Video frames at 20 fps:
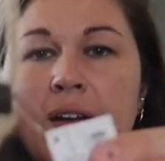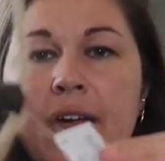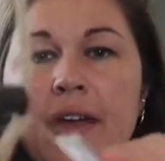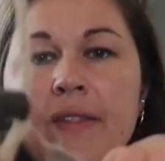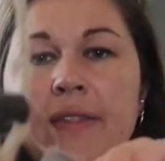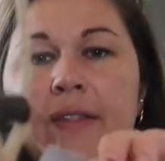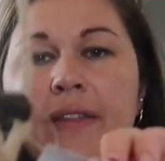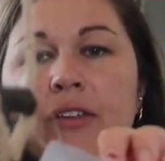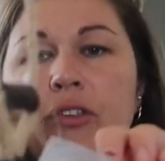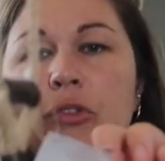
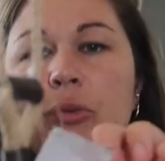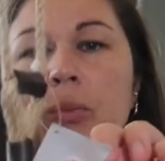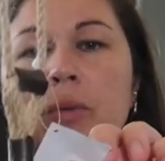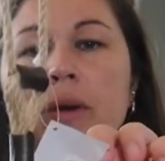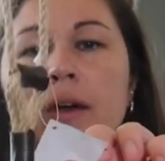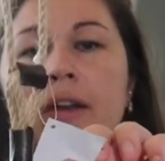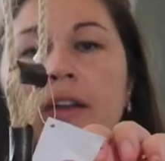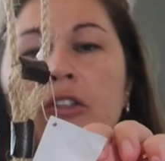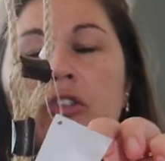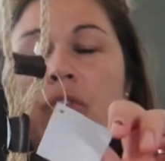And this
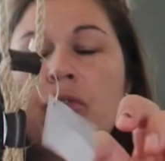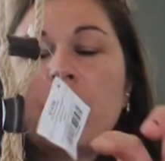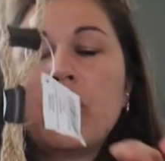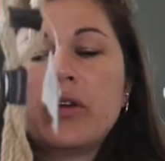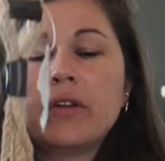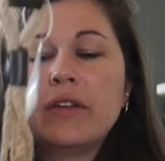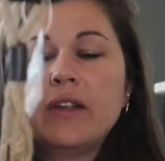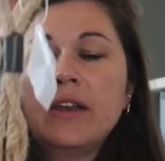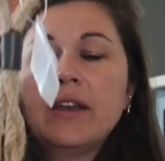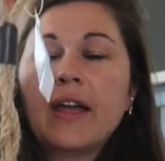was
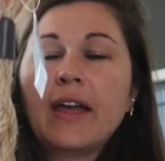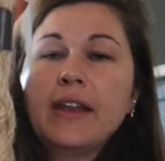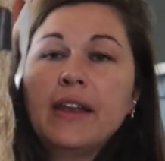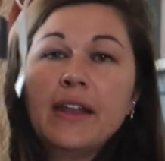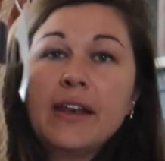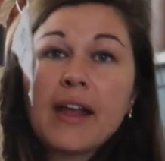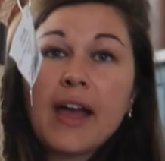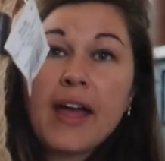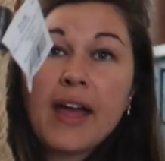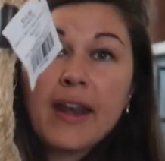
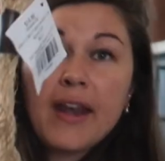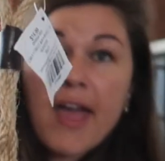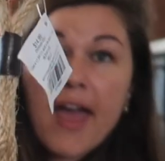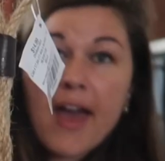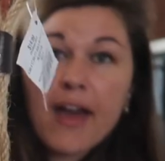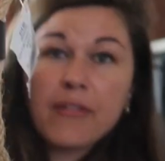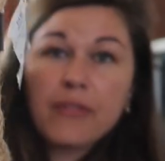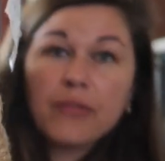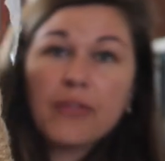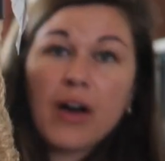$14.99,
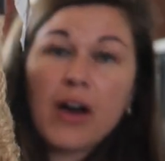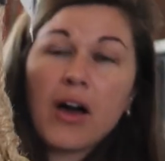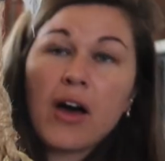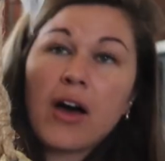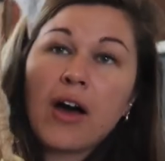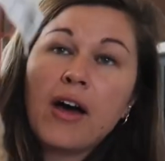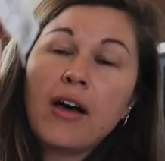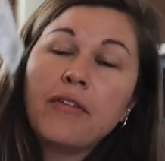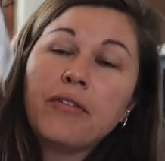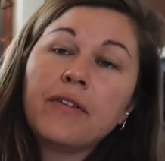half
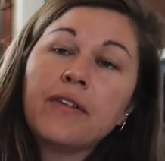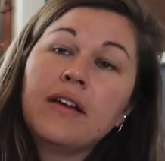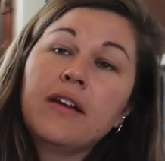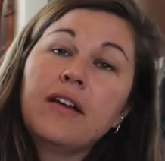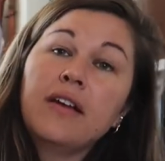off.